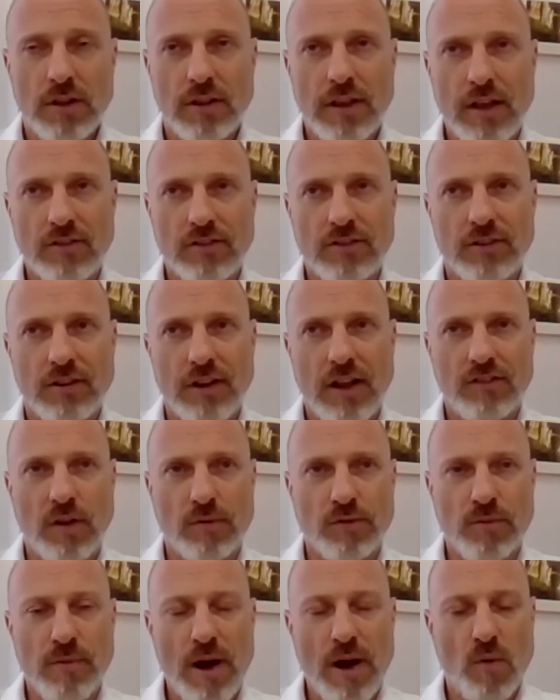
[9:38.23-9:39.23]
That's, yeah. that's
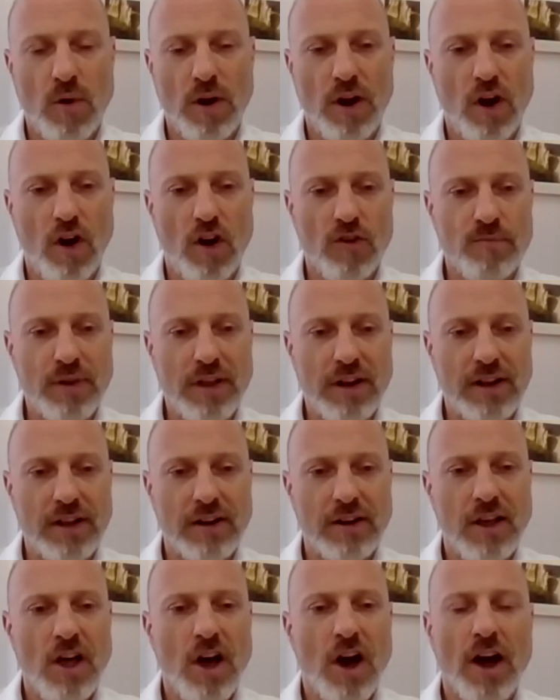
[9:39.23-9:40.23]
up about one and a half
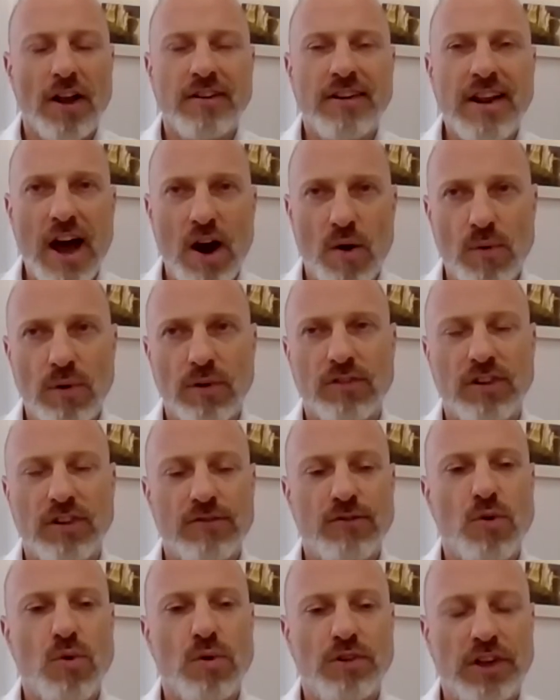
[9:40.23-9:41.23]
billion. I doubt we'll
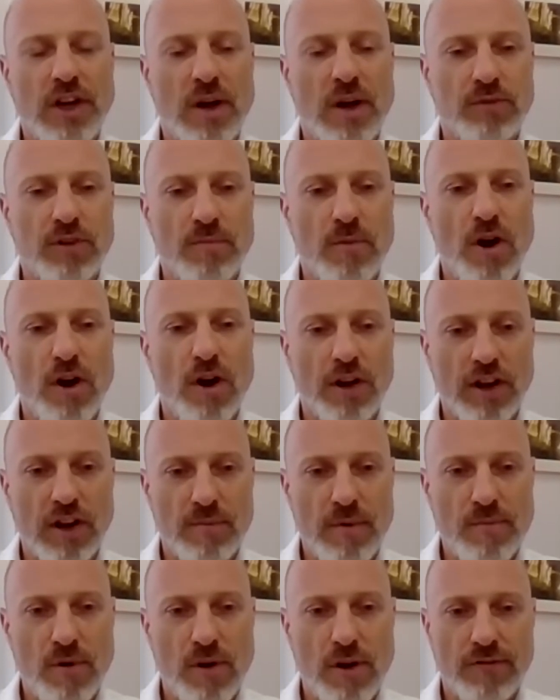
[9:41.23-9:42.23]
see 40 come to market,
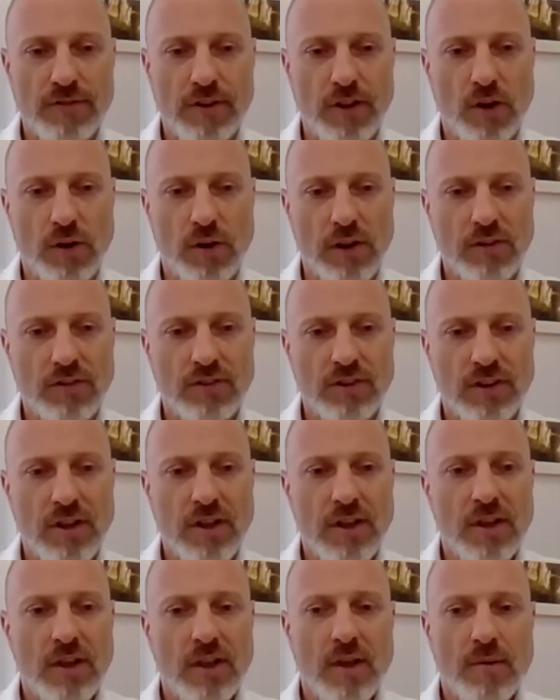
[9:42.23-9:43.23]
to be perfectly honest.
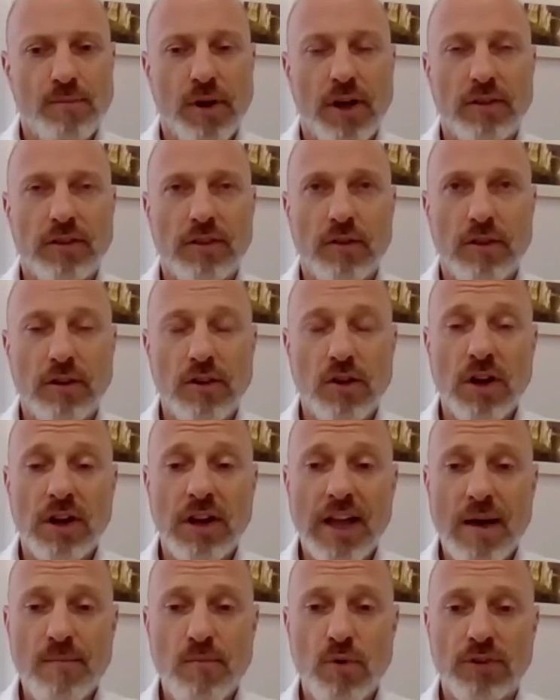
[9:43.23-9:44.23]
Yeah. But you're going
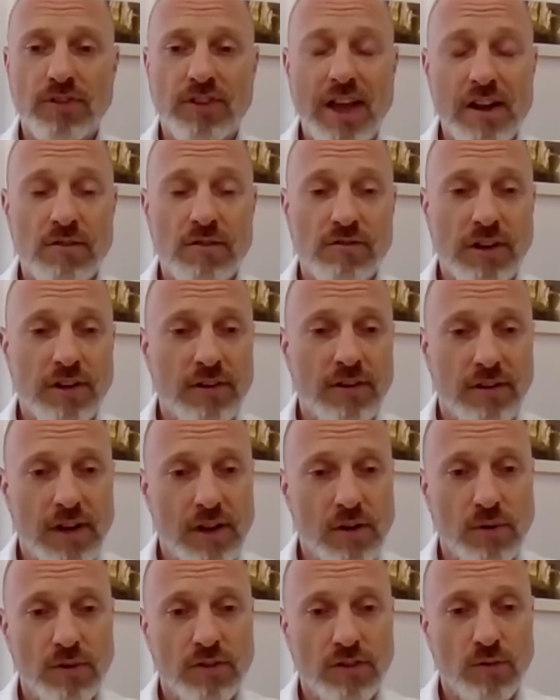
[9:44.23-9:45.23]
to get more secondary
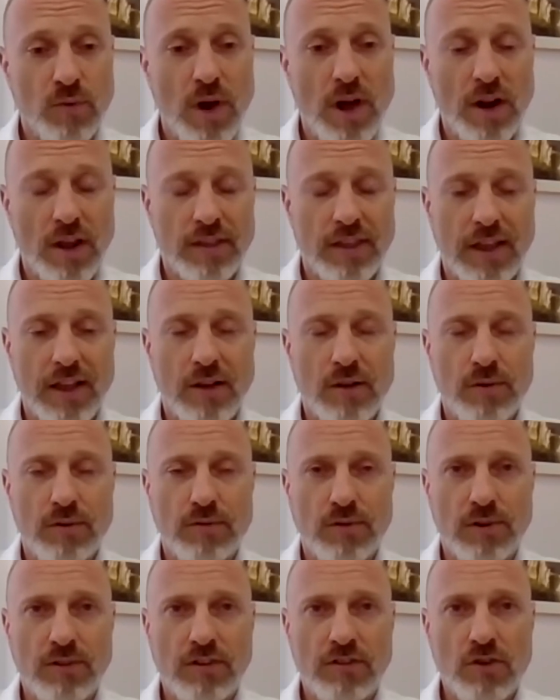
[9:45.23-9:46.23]
deals as well, I think,
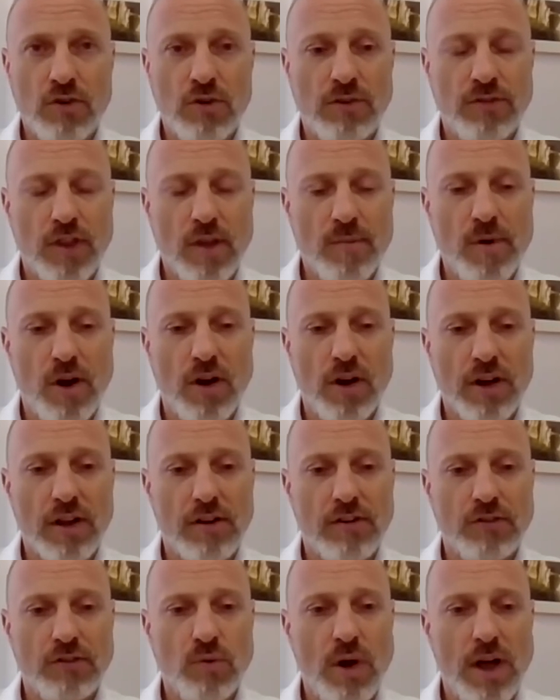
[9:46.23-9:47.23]
which, which is good for the
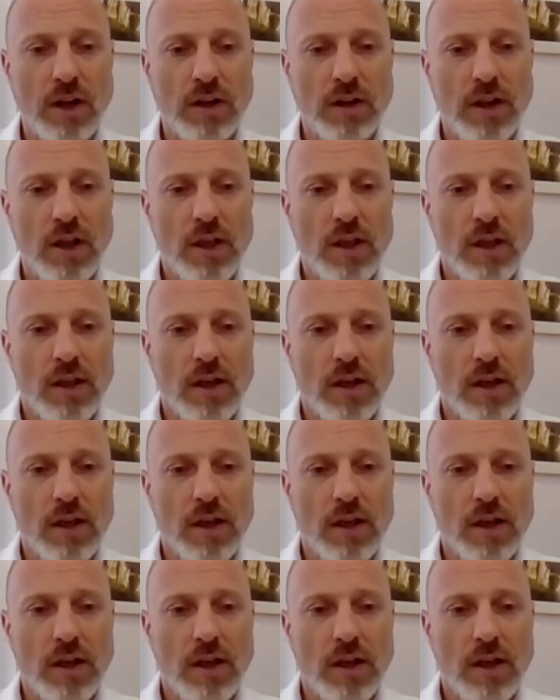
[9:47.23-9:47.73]
market as well.